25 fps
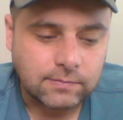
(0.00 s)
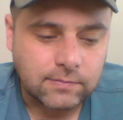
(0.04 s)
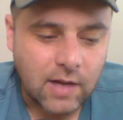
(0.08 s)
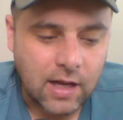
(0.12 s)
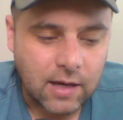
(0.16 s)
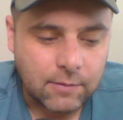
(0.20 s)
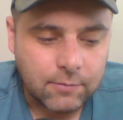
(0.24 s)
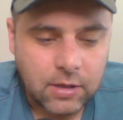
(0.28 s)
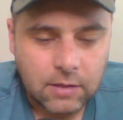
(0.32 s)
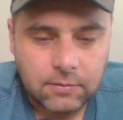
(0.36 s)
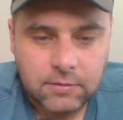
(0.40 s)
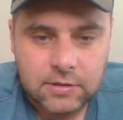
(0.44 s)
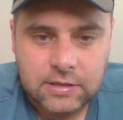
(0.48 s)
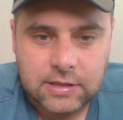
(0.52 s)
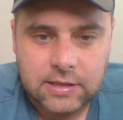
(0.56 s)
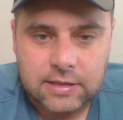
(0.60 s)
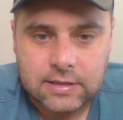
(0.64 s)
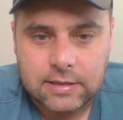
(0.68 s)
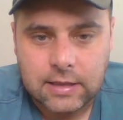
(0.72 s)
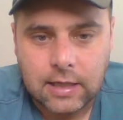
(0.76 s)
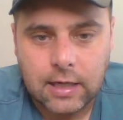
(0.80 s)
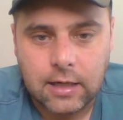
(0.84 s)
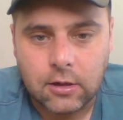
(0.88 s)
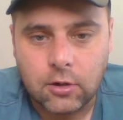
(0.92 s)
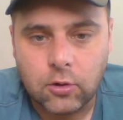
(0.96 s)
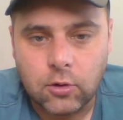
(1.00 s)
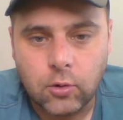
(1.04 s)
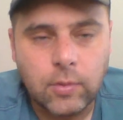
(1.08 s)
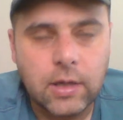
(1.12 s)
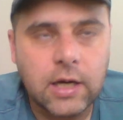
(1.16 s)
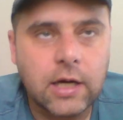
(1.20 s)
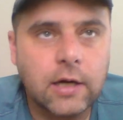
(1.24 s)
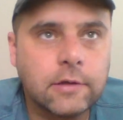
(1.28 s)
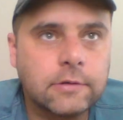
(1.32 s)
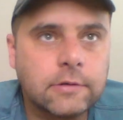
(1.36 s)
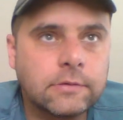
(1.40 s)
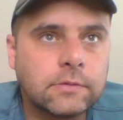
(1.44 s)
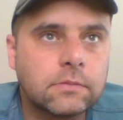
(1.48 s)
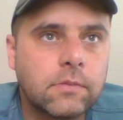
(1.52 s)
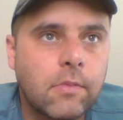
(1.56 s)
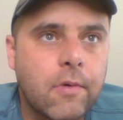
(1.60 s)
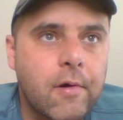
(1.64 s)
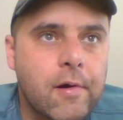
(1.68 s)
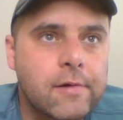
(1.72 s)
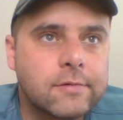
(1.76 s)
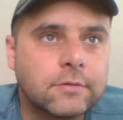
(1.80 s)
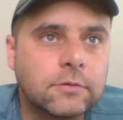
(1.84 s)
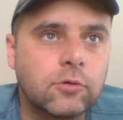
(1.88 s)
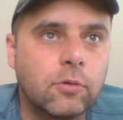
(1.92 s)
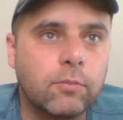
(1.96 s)
I'd probably say Taco Bell
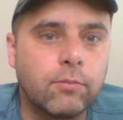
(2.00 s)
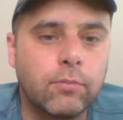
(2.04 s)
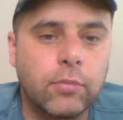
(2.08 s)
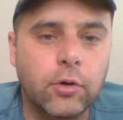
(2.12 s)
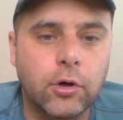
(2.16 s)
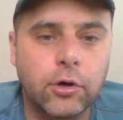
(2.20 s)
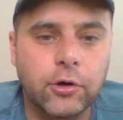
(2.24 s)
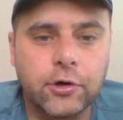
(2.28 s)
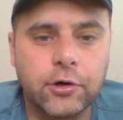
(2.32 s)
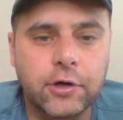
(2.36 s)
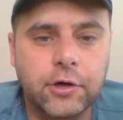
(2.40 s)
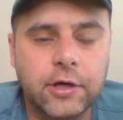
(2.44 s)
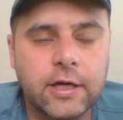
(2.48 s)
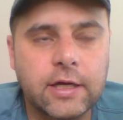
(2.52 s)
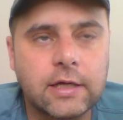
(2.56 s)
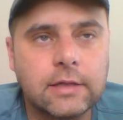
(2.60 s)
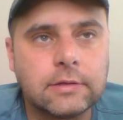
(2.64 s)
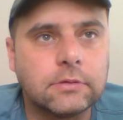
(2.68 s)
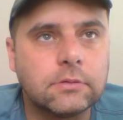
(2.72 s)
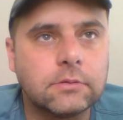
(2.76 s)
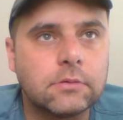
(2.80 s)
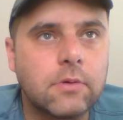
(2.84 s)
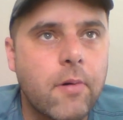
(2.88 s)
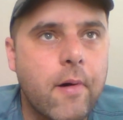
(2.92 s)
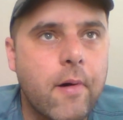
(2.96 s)
or Burger King.